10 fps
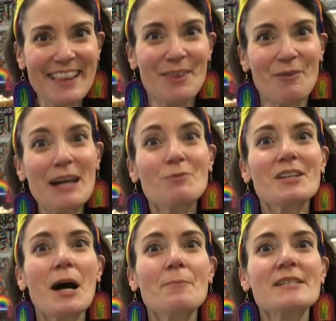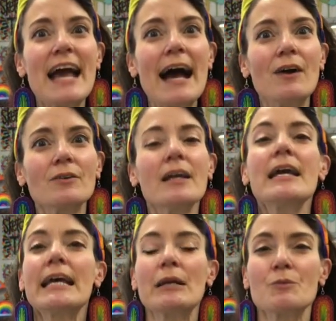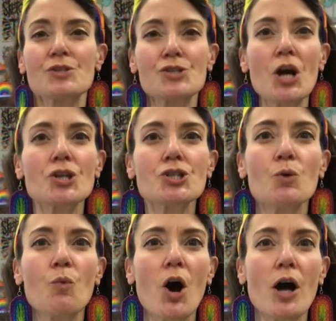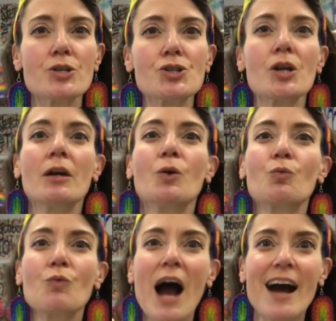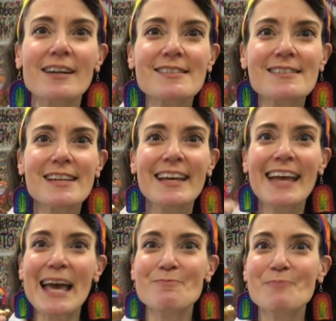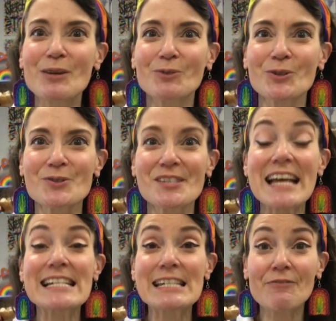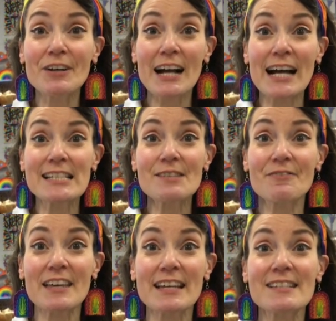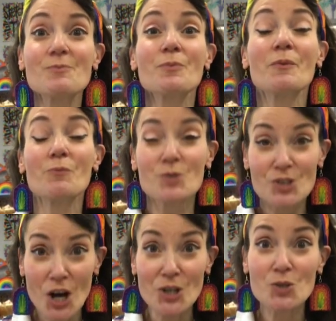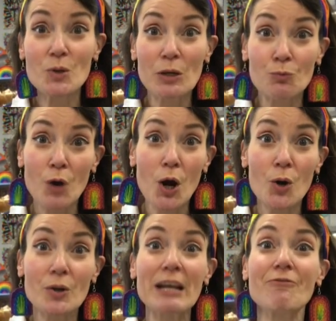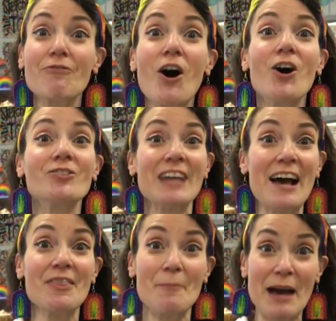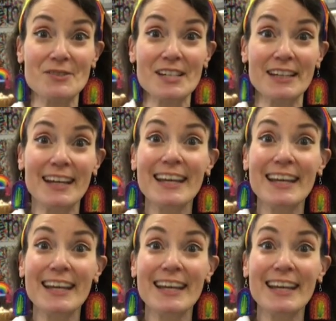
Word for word: the rain would come down and it would start to wash rocks and minerals and different kinds of things start to erode and fall down the mountain.